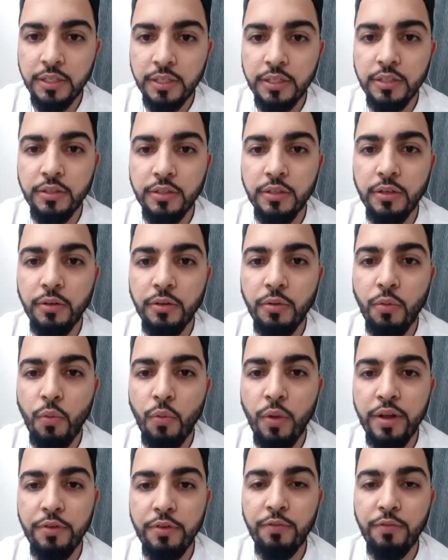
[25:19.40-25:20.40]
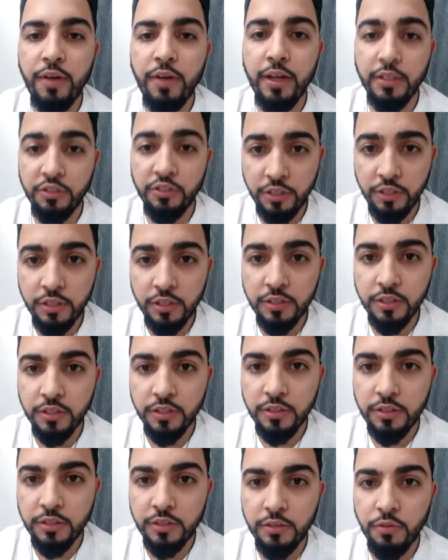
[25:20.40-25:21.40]
So when you find
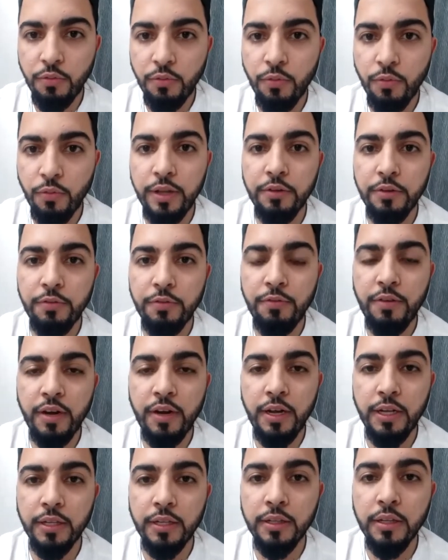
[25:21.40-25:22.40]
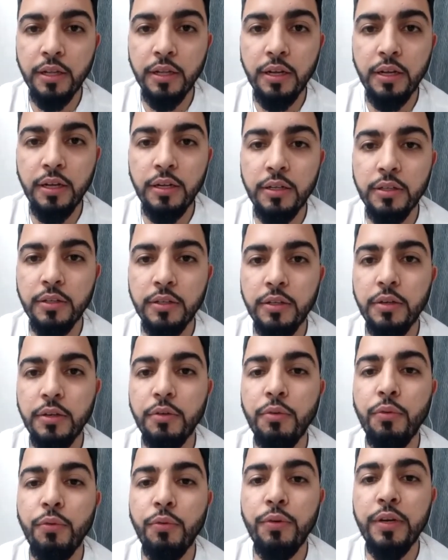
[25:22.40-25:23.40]
Jesus, when you find the
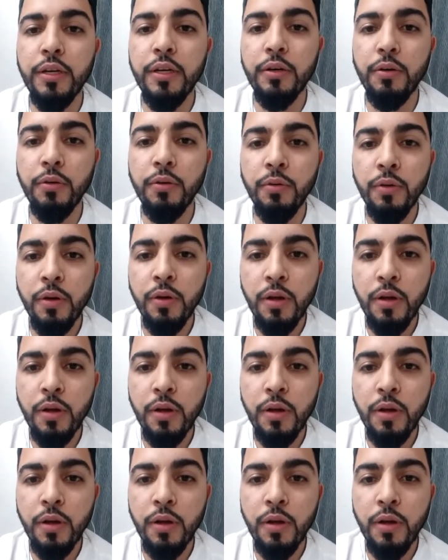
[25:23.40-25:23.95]
real